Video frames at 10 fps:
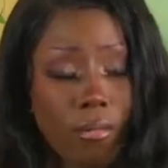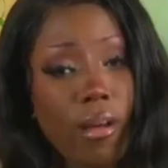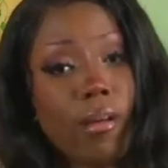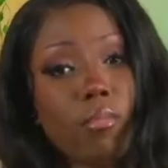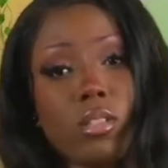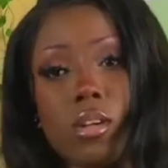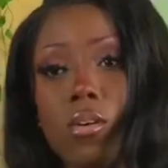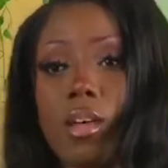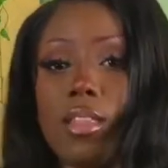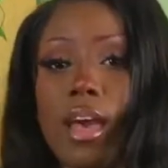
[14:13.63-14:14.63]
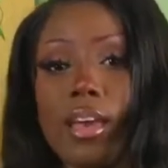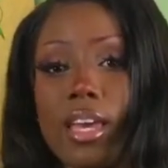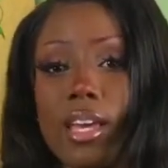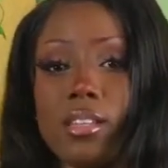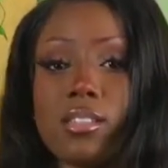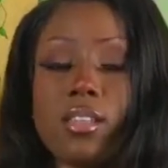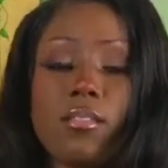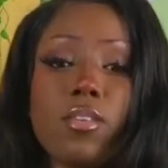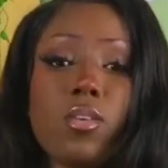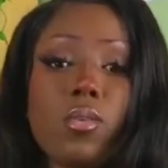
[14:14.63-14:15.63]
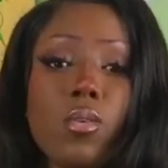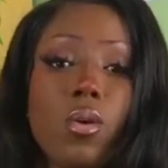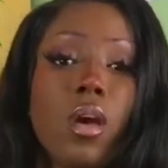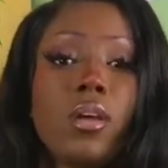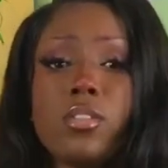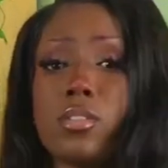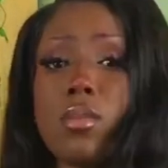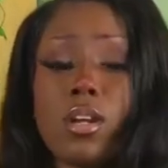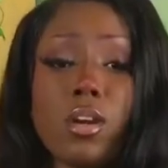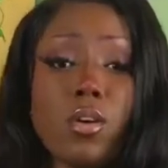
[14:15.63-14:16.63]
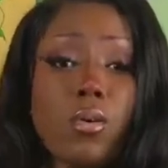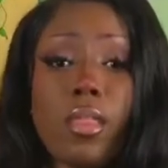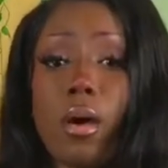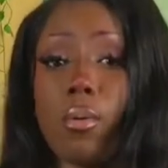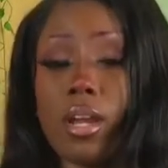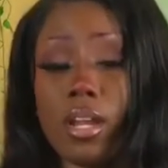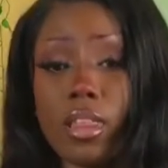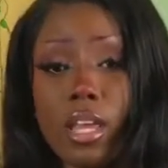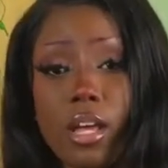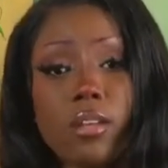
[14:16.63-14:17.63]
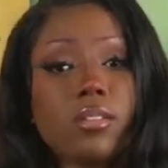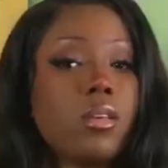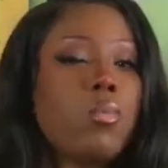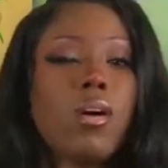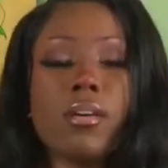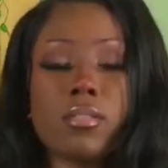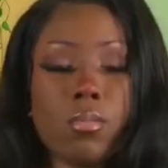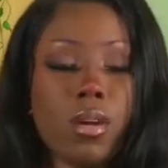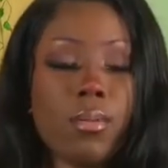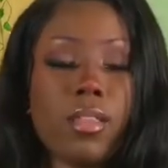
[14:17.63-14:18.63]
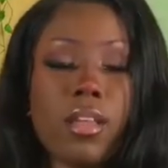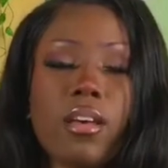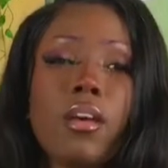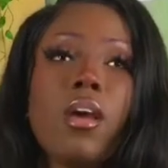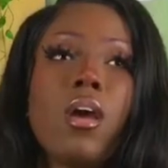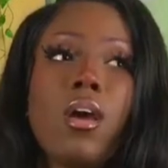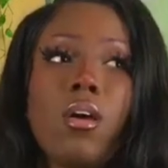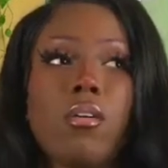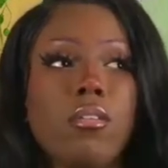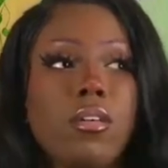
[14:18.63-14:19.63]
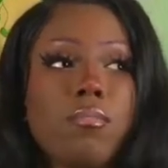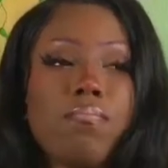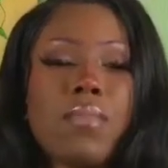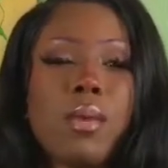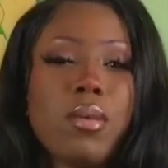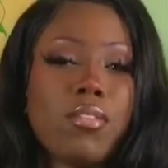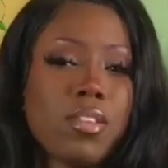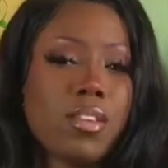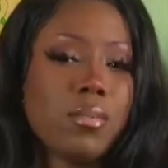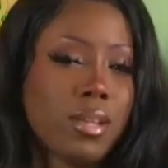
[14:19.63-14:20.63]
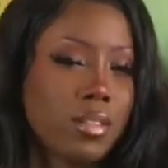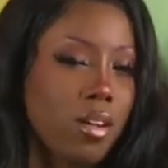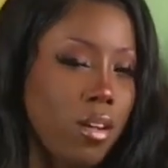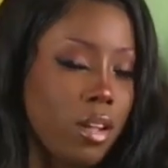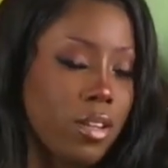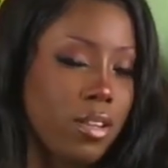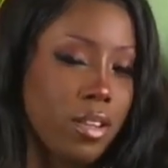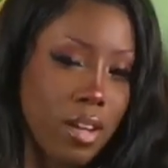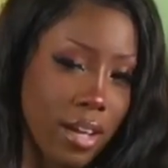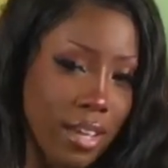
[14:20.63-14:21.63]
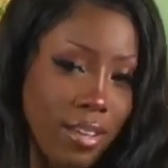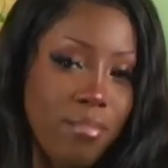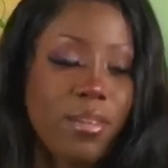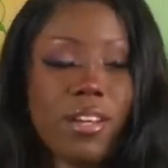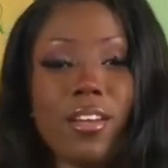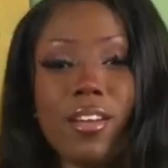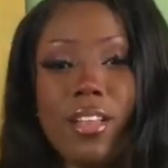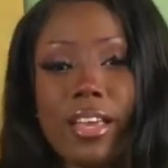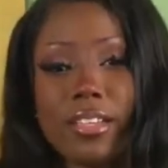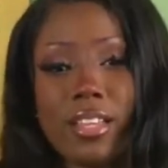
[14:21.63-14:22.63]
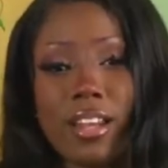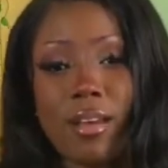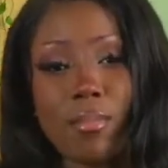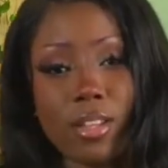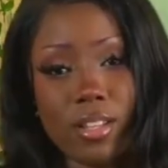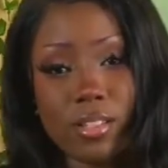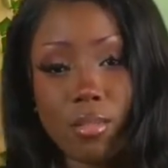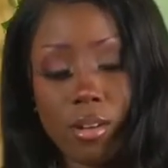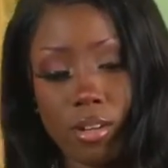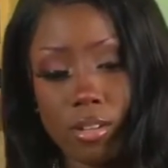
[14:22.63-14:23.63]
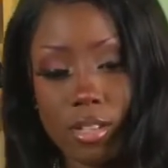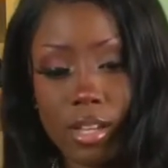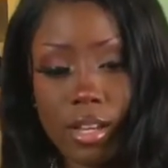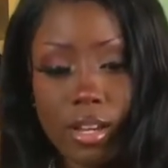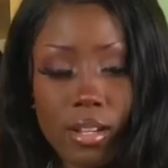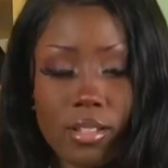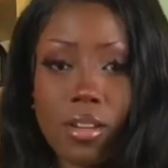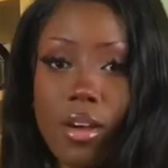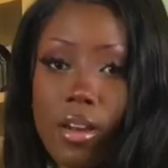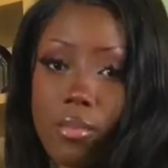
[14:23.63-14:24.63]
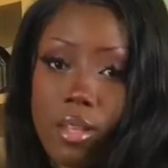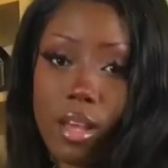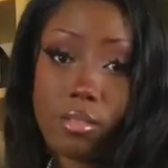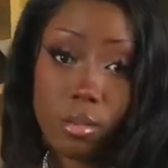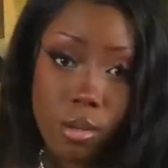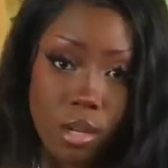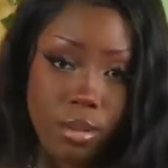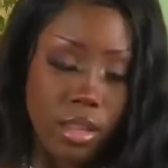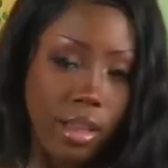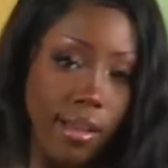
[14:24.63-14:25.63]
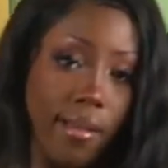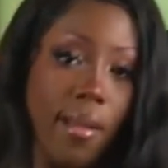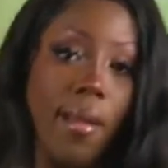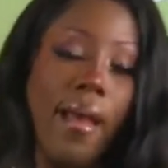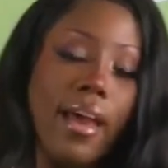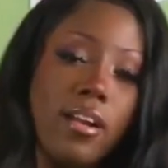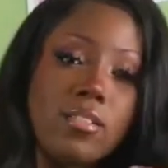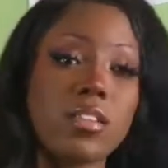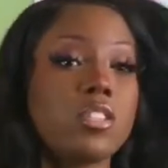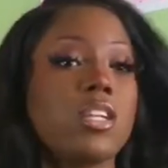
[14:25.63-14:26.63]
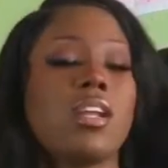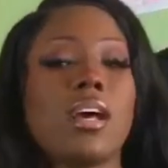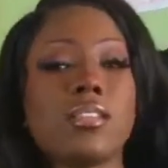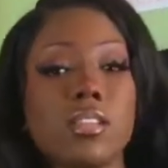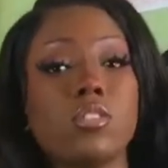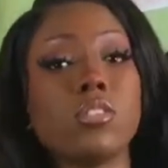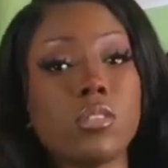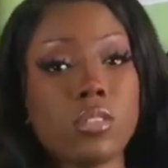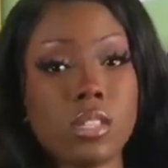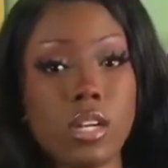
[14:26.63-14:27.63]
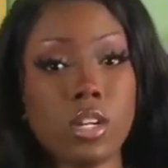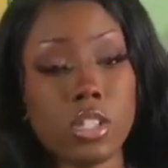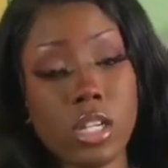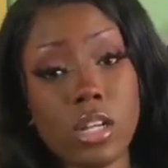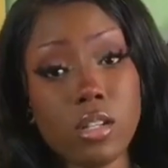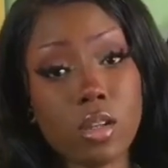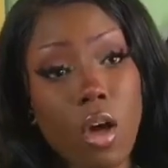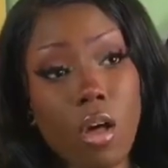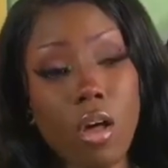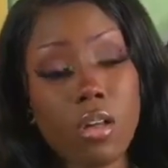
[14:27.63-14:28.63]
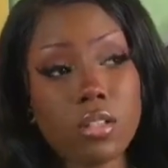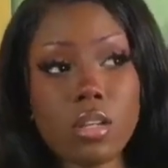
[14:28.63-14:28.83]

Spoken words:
So in that case, if you just want to go without wearing anything else, you won't have to worry about that. Or maybe if you're a little bit taller than I am, but, you know, like I said, I'm on the small girl side, so I don't really have to worry about that. And also, SHEIN has introduced their SHEIN HAUL, so